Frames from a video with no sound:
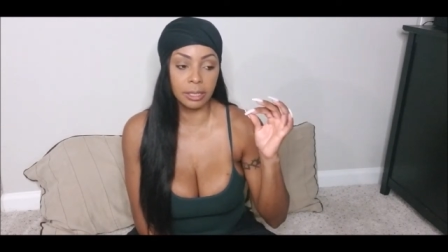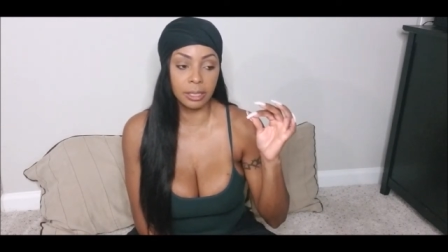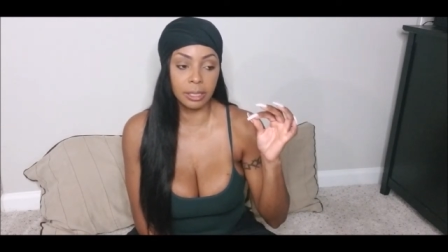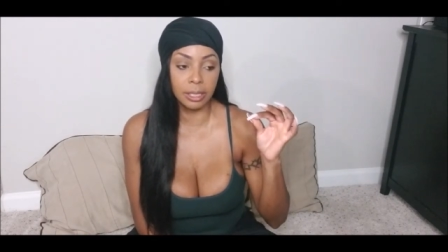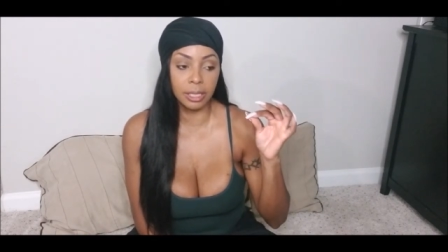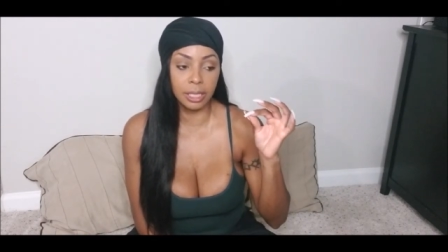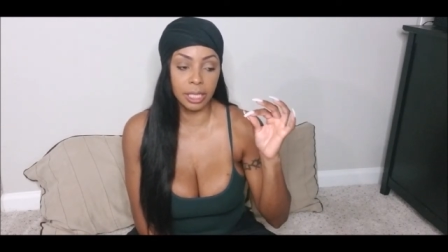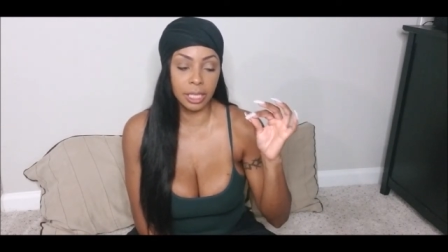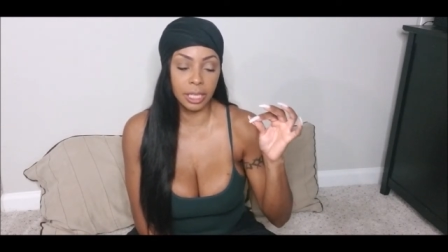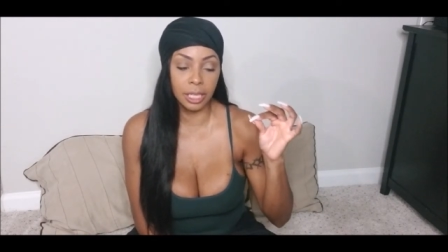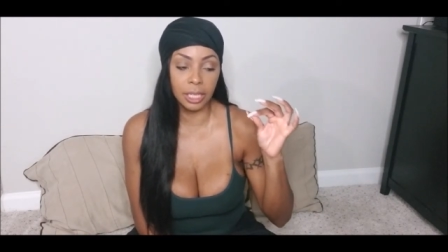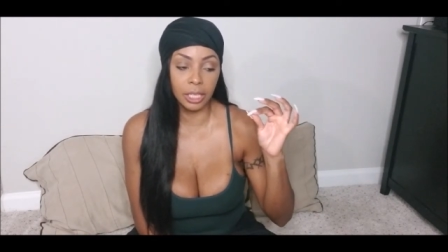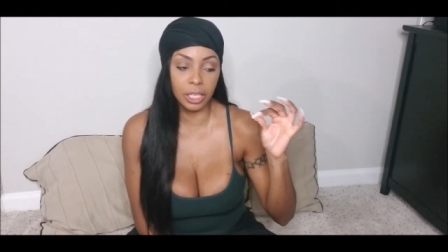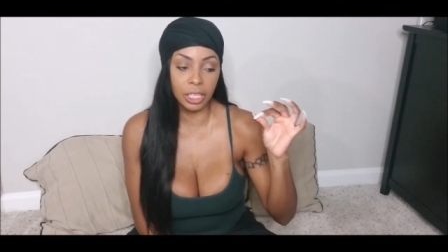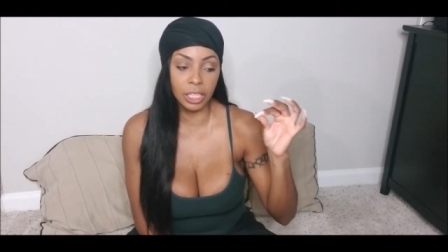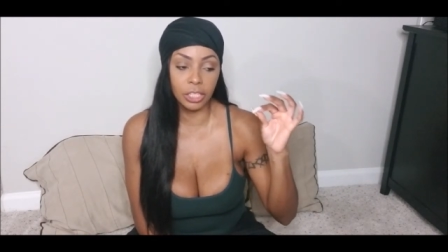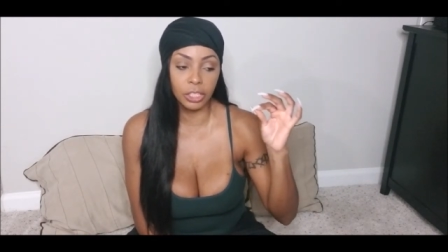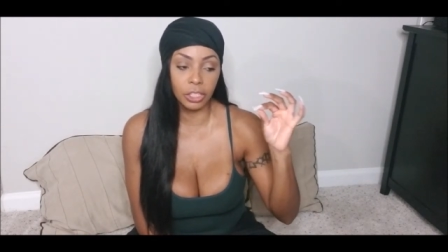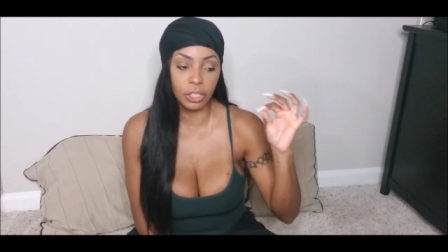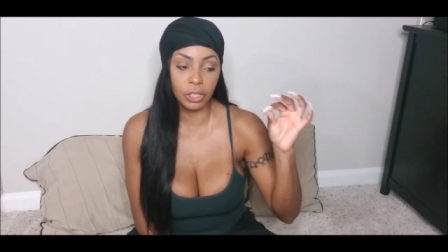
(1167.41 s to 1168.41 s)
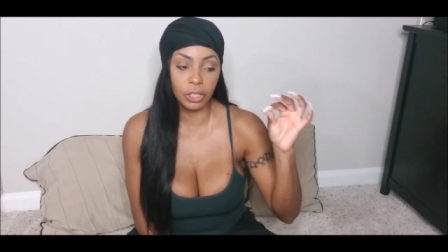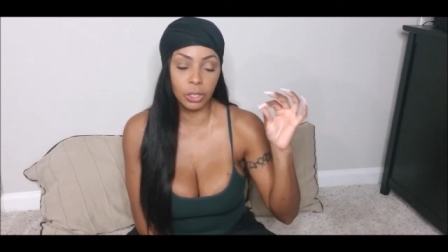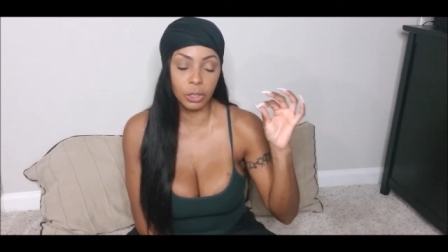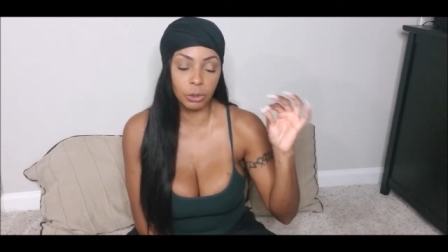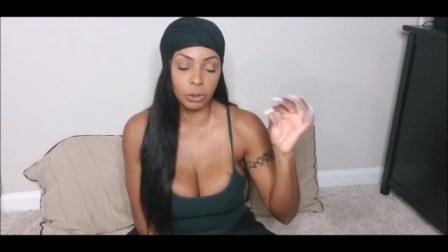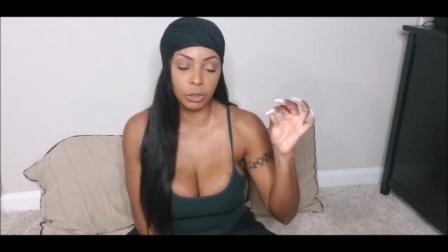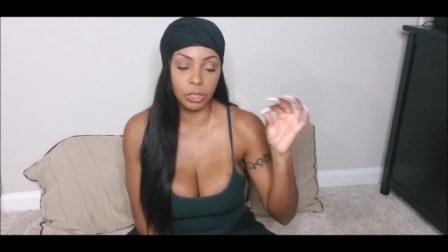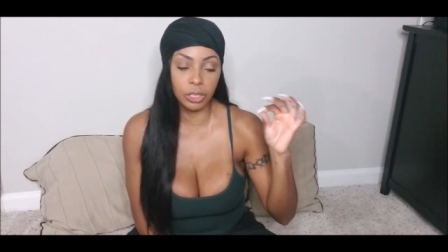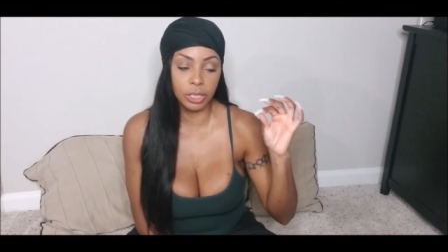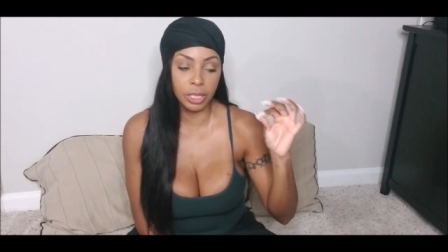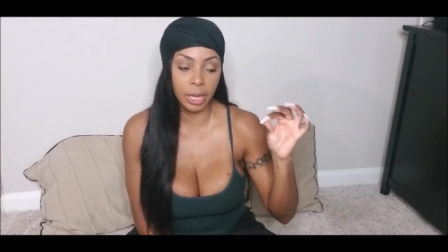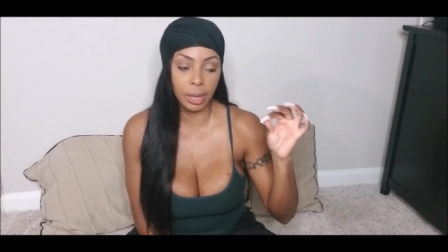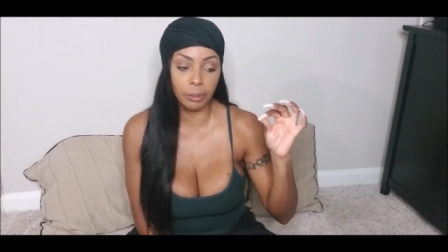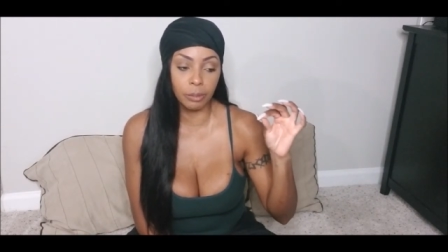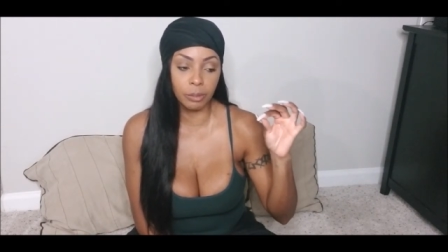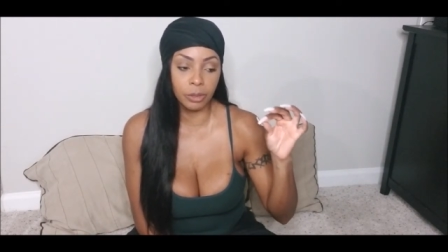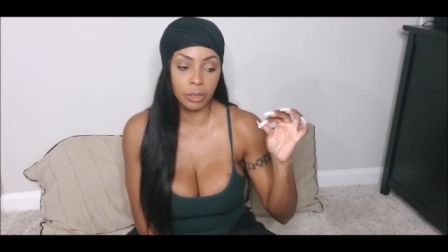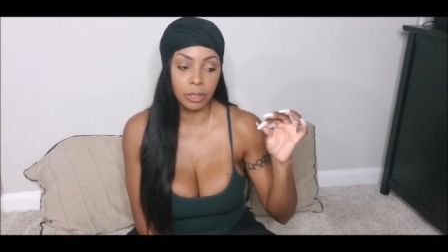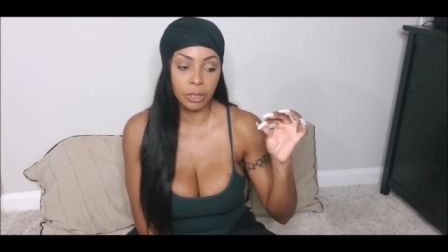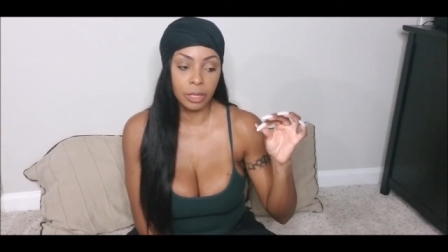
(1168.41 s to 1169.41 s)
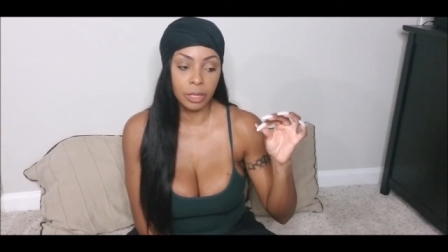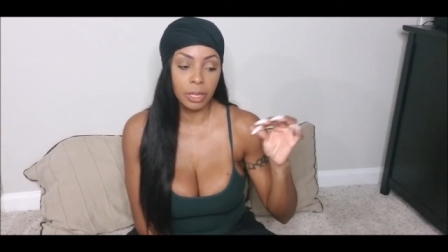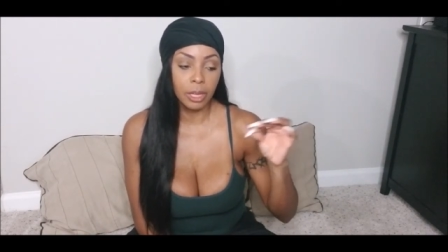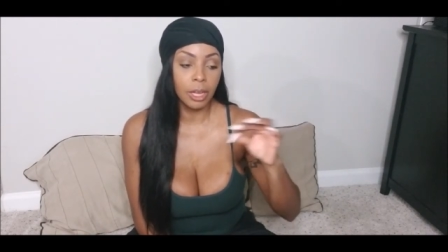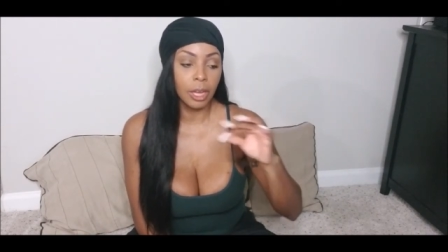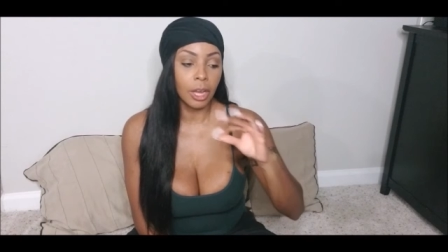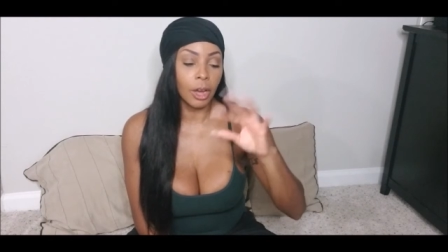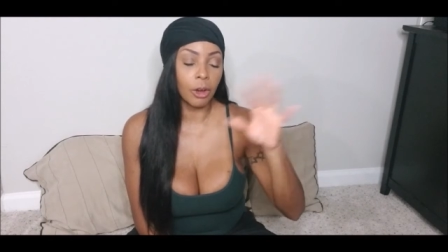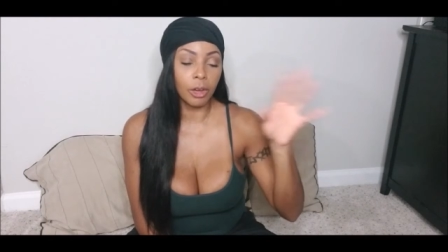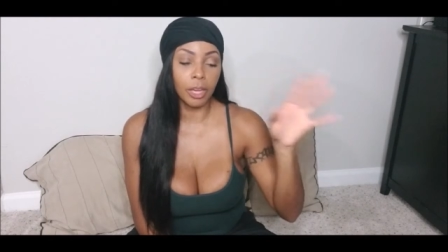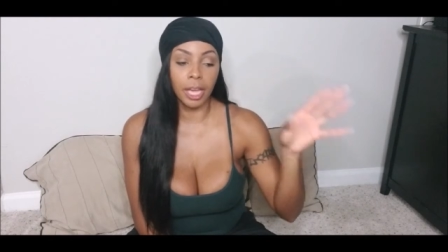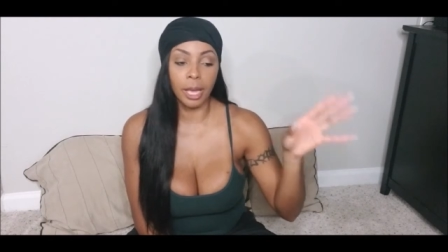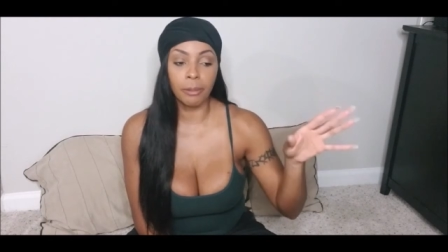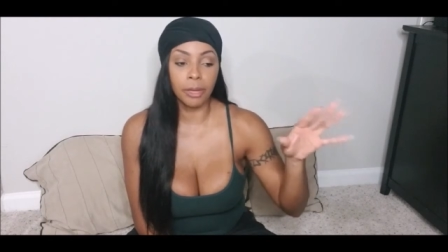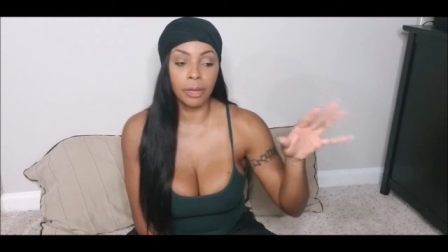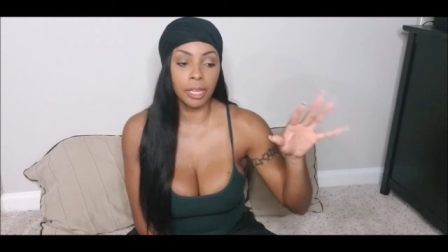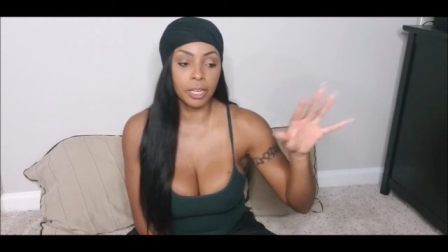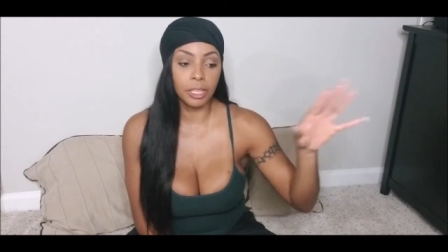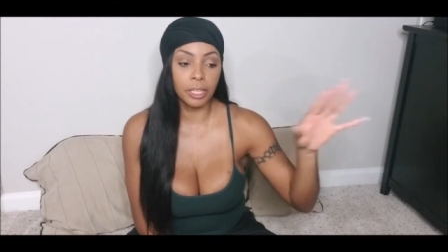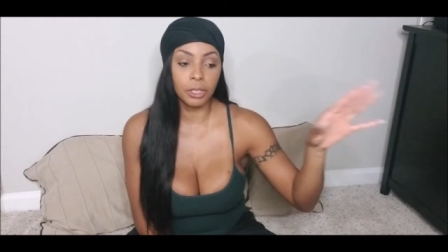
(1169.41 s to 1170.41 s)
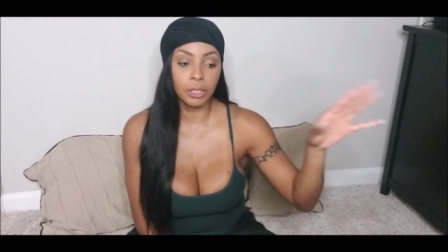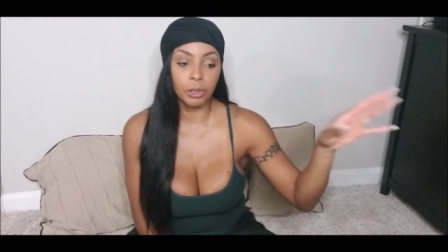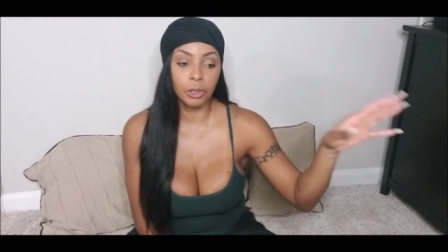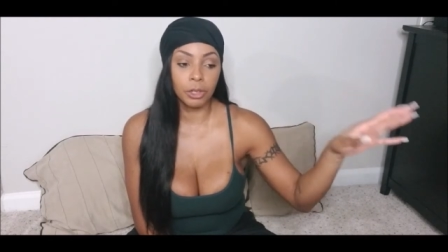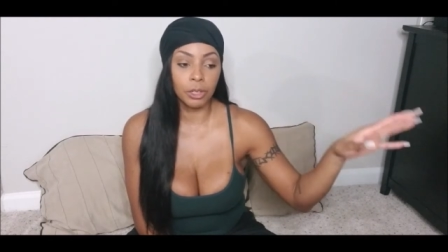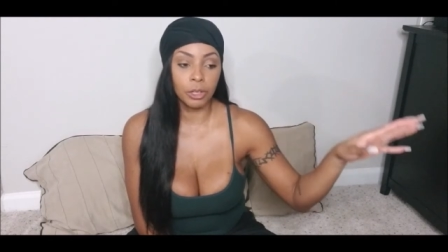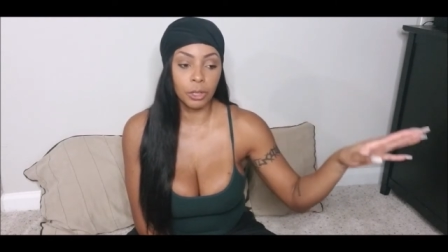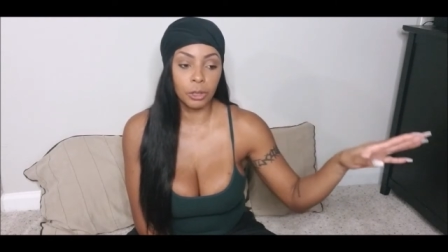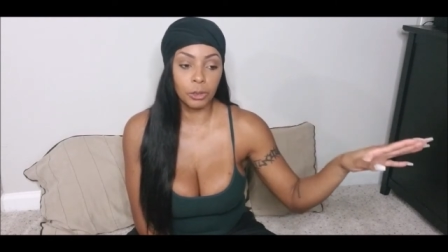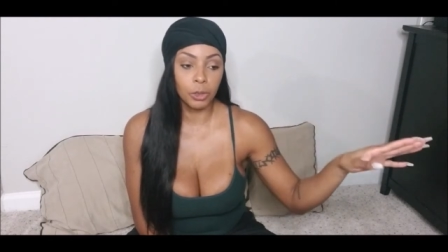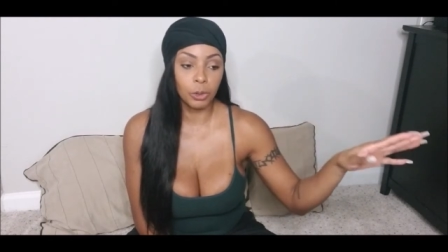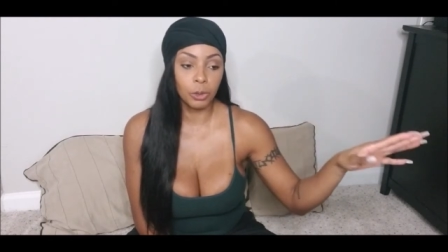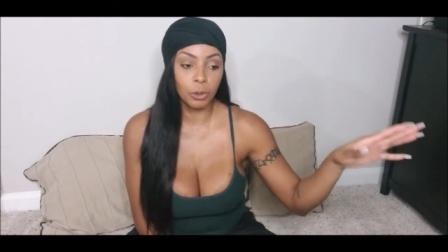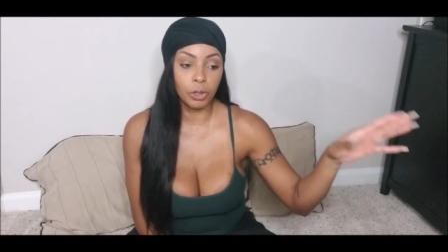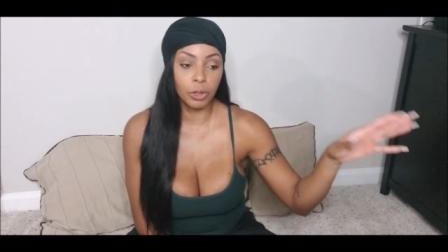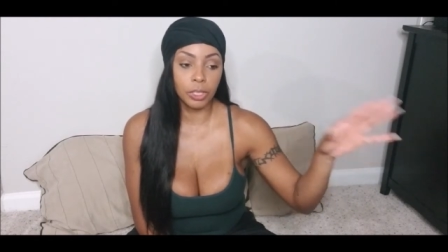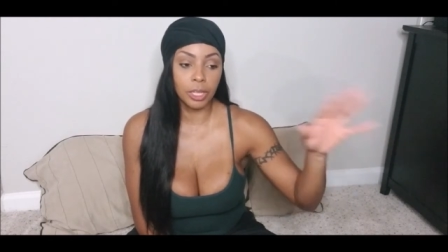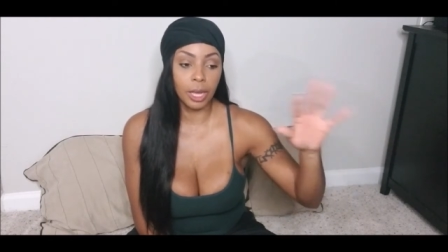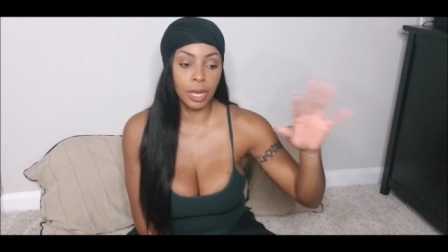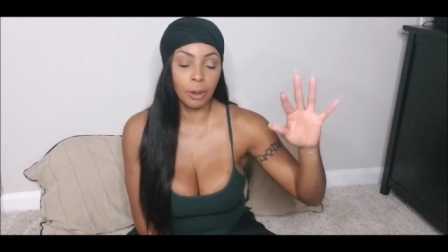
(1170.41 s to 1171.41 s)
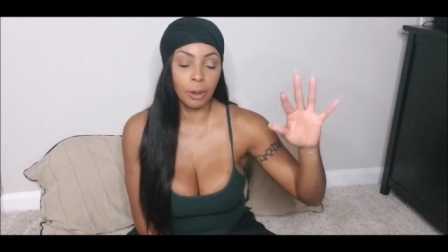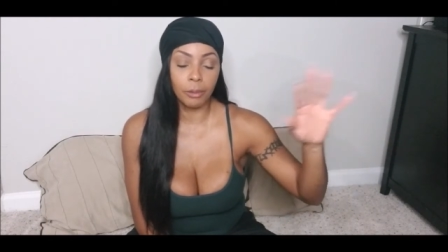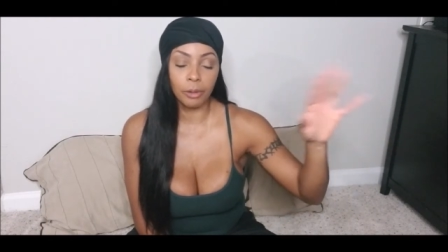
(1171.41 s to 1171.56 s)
did he took little steps Okay, I'm getting into another story time.